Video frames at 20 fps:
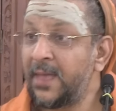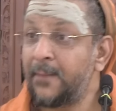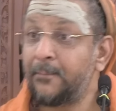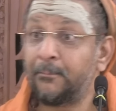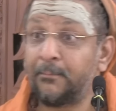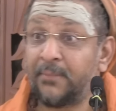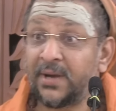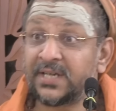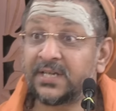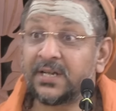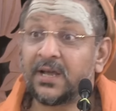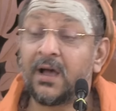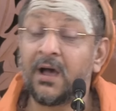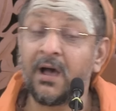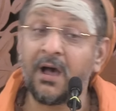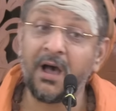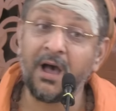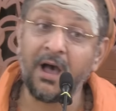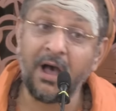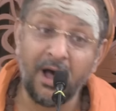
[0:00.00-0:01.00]
But
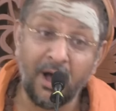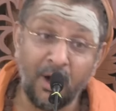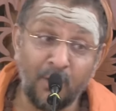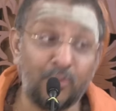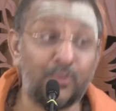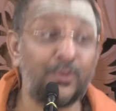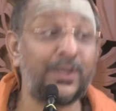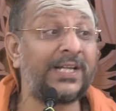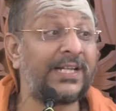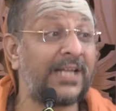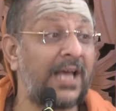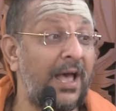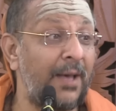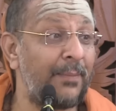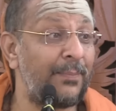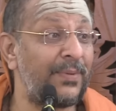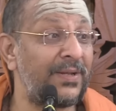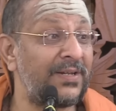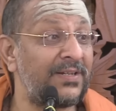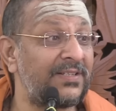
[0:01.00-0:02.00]
how it
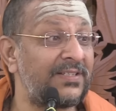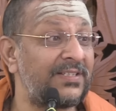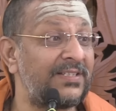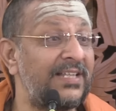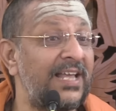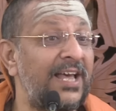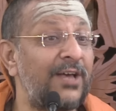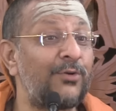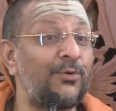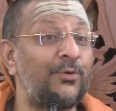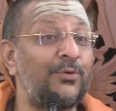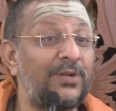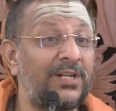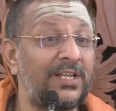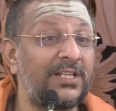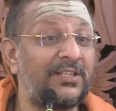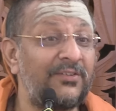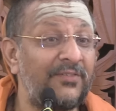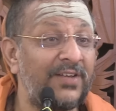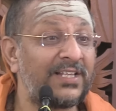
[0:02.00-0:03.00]
happens, there only
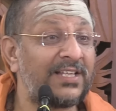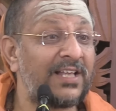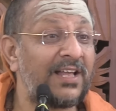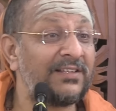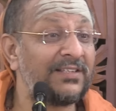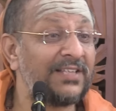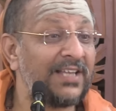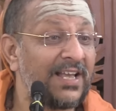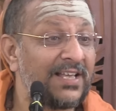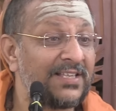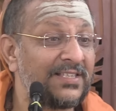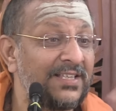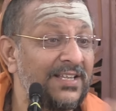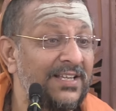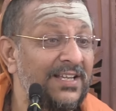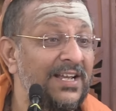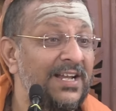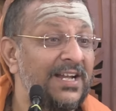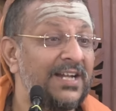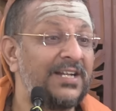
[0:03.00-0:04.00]
the Vedanti has
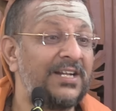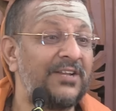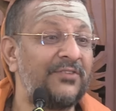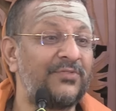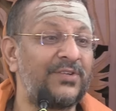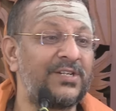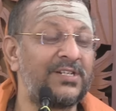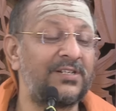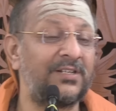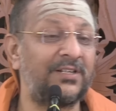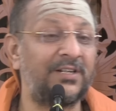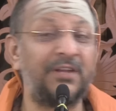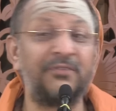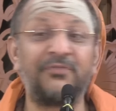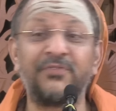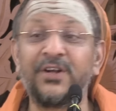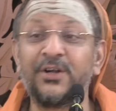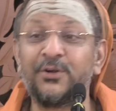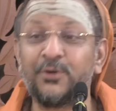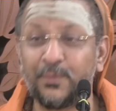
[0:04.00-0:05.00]
a
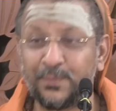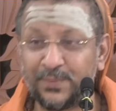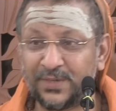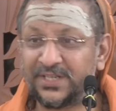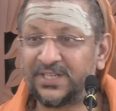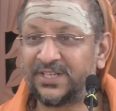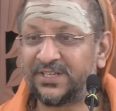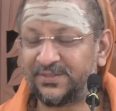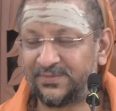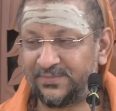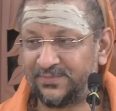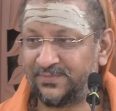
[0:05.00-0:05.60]
different opinion.